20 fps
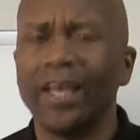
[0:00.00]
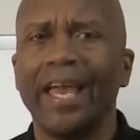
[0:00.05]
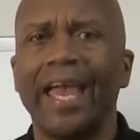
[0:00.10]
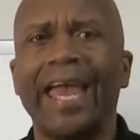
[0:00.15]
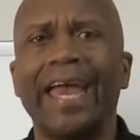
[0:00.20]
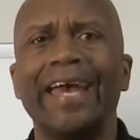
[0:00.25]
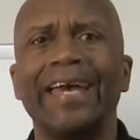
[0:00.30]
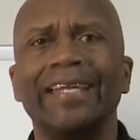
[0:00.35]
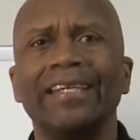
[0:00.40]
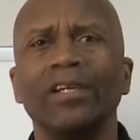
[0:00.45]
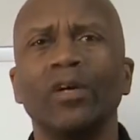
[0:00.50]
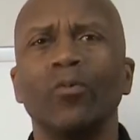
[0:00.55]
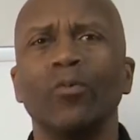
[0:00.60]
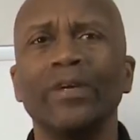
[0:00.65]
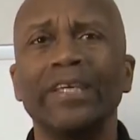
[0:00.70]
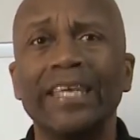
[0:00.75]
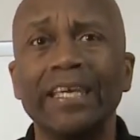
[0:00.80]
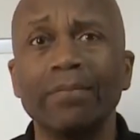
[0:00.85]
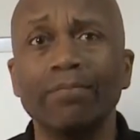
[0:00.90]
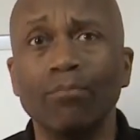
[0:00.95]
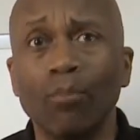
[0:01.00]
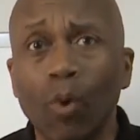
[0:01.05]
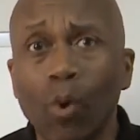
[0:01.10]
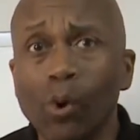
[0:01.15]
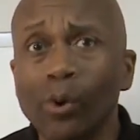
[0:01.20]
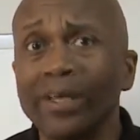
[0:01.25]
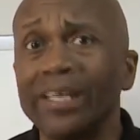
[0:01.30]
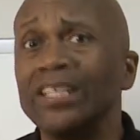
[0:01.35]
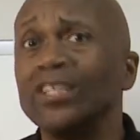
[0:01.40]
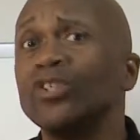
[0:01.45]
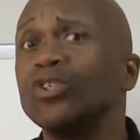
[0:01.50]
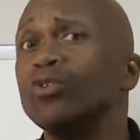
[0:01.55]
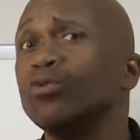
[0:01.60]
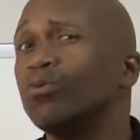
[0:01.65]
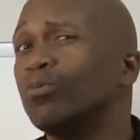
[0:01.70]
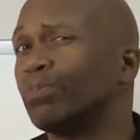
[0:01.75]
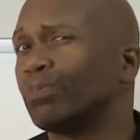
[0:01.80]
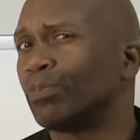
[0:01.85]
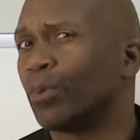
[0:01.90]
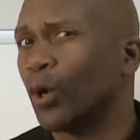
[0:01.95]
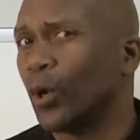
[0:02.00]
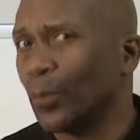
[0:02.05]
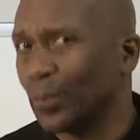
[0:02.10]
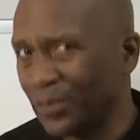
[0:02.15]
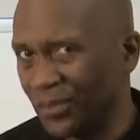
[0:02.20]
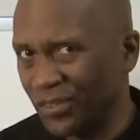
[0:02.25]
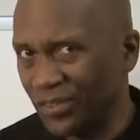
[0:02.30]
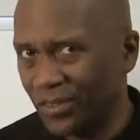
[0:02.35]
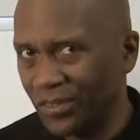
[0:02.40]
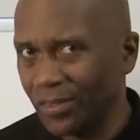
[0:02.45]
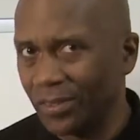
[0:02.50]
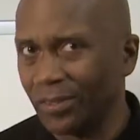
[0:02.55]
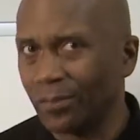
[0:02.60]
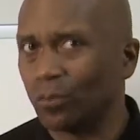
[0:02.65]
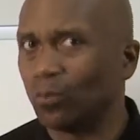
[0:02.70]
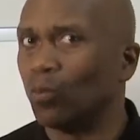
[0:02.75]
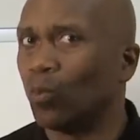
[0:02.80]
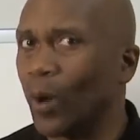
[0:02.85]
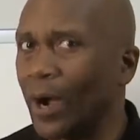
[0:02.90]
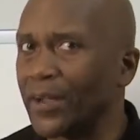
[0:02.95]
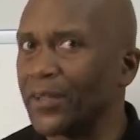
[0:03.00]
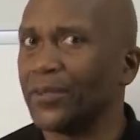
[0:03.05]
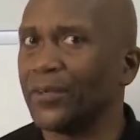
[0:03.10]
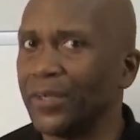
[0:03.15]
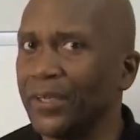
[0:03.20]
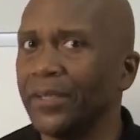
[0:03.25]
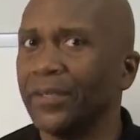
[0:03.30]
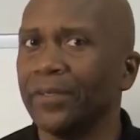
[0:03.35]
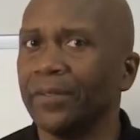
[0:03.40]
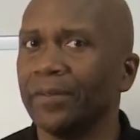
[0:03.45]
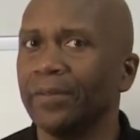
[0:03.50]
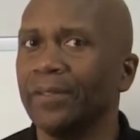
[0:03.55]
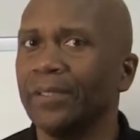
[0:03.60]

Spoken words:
and we get more into purpose, why you're here,